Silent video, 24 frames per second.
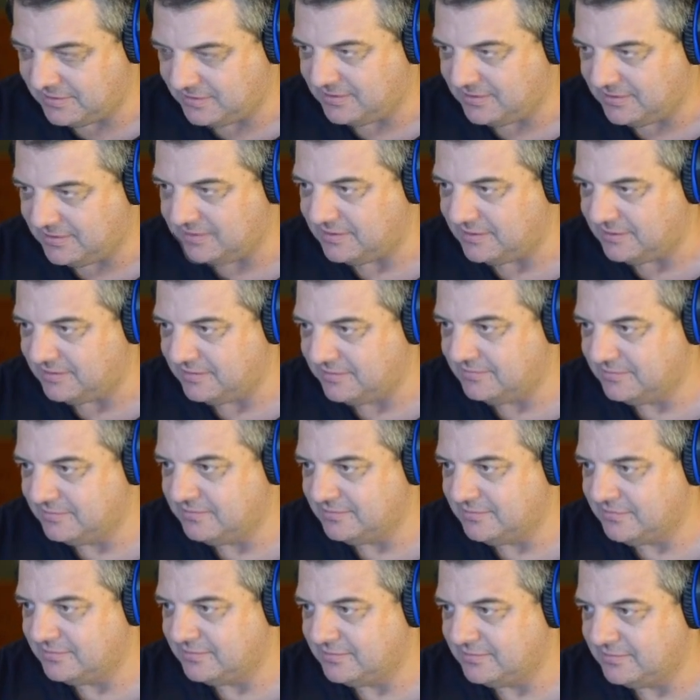the.
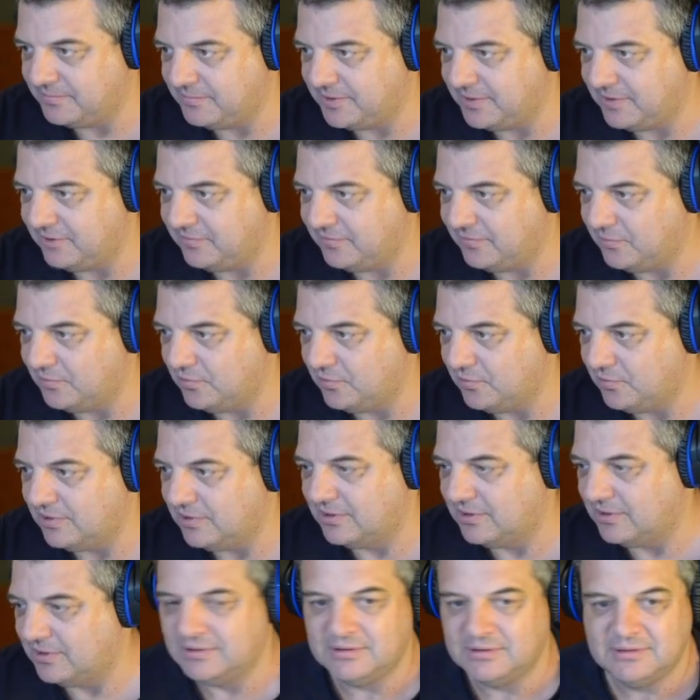It's going to be even
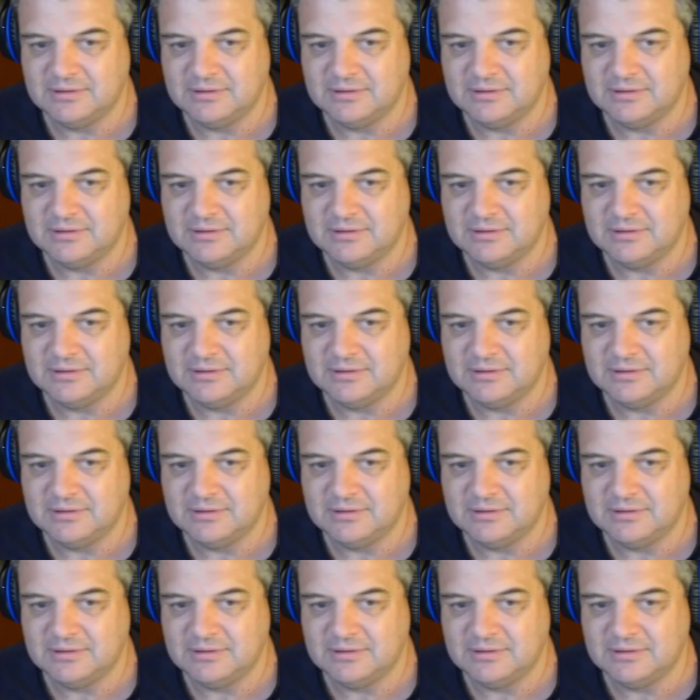more